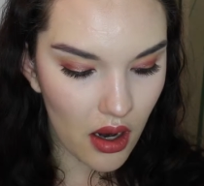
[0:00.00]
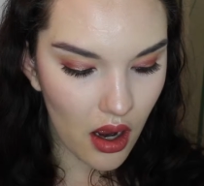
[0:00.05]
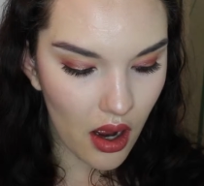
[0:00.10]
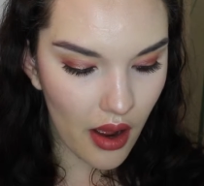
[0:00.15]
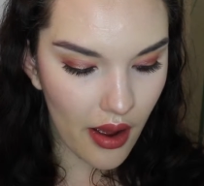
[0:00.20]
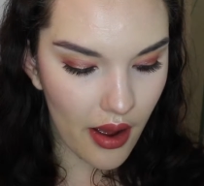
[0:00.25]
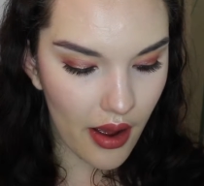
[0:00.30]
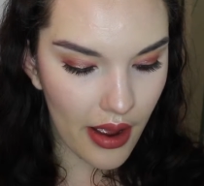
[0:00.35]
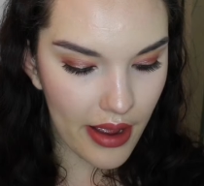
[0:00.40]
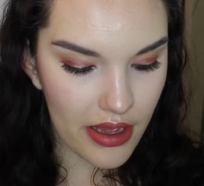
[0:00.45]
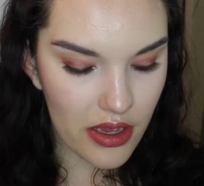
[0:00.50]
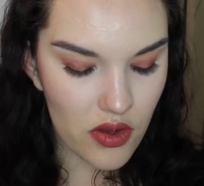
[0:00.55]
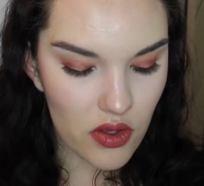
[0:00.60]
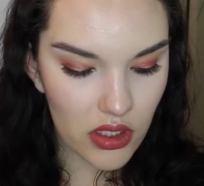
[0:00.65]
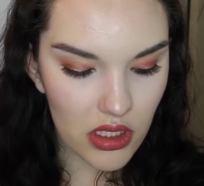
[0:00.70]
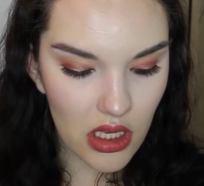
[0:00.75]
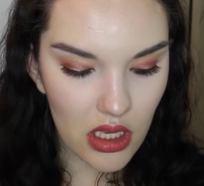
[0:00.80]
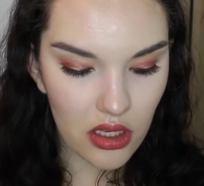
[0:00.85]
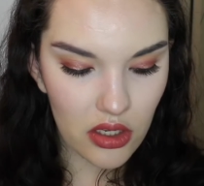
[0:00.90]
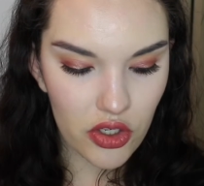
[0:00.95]
I
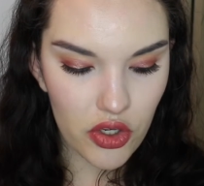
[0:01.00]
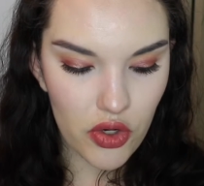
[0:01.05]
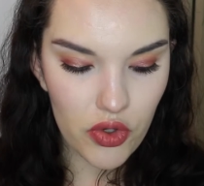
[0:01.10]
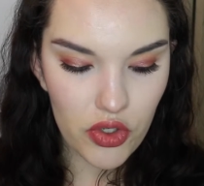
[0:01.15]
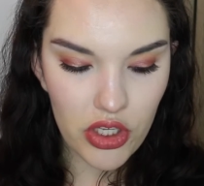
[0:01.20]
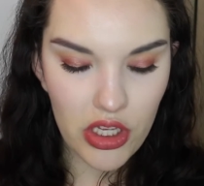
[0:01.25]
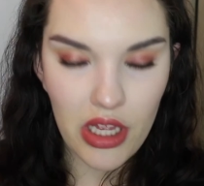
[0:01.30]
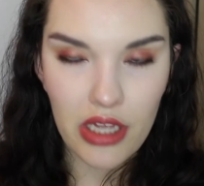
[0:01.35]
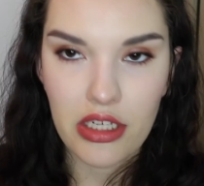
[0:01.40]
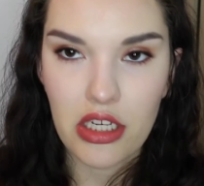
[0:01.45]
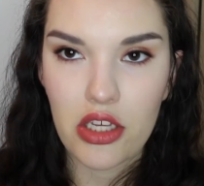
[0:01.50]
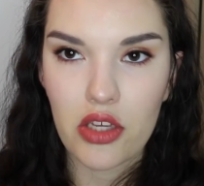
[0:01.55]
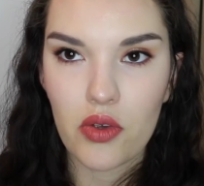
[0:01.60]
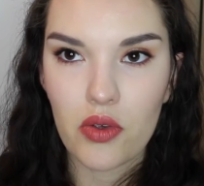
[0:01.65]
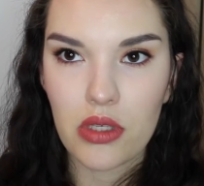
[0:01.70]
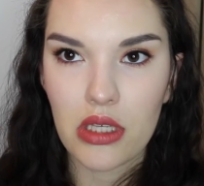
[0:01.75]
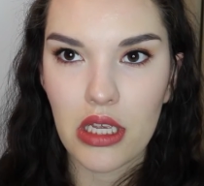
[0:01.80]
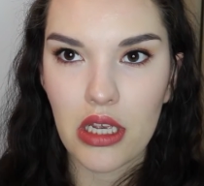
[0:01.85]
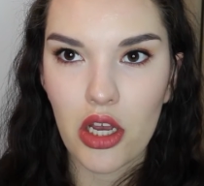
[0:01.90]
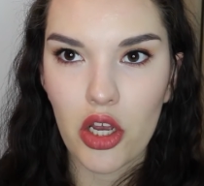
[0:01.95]
usually like to
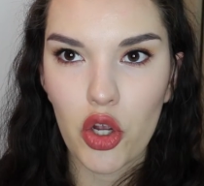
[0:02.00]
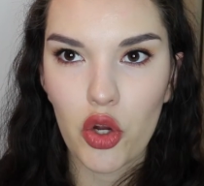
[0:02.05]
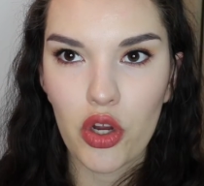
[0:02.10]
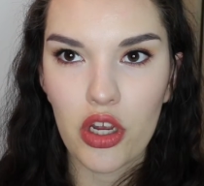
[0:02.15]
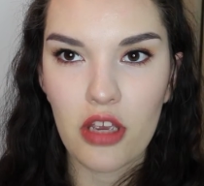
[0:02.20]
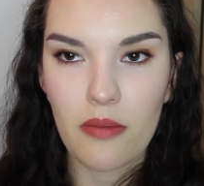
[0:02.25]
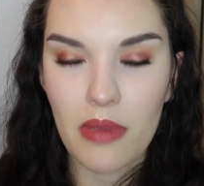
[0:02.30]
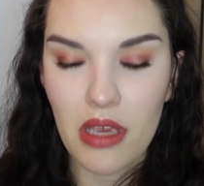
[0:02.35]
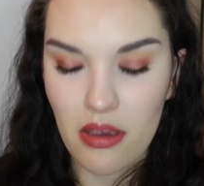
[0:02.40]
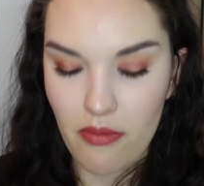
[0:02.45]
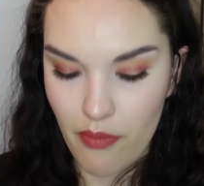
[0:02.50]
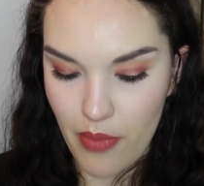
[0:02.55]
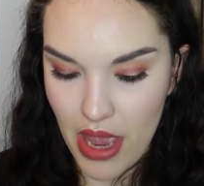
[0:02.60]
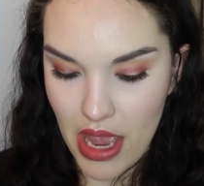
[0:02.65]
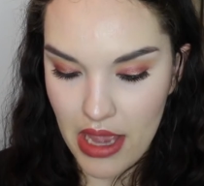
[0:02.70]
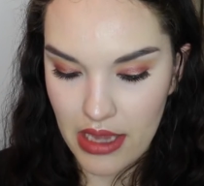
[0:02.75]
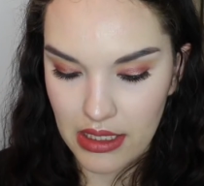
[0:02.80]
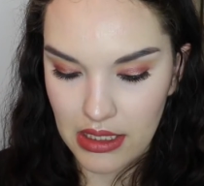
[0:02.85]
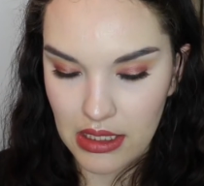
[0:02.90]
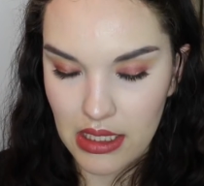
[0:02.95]
use like a creamy
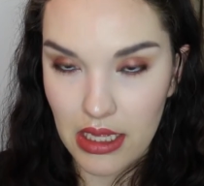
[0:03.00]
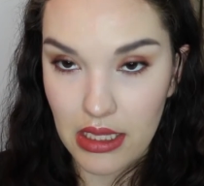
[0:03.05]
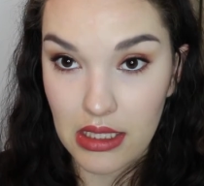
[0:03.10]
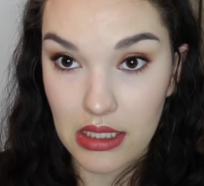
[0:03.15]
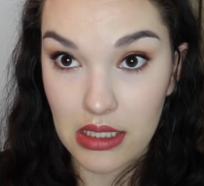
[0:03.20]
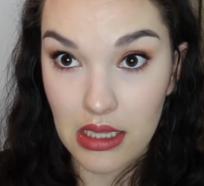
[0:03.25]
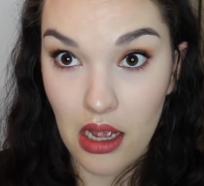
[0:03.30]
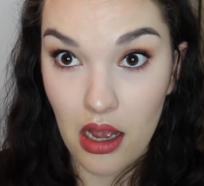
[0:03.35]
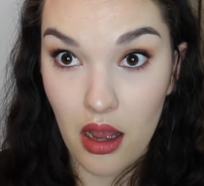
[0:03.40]
base that's